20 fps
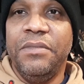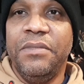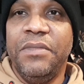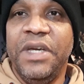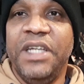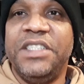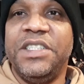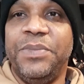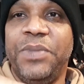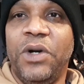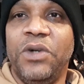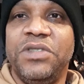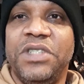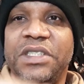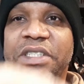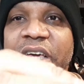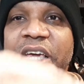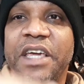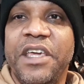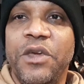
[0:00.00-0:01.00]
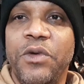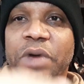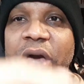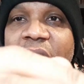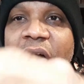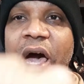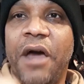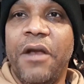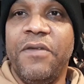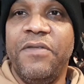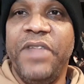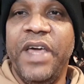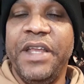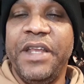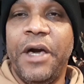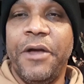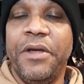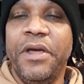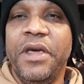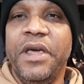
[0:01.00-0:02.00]
It's supposed to take you out of that.
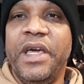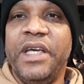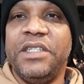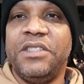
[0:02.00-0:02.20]
Now, in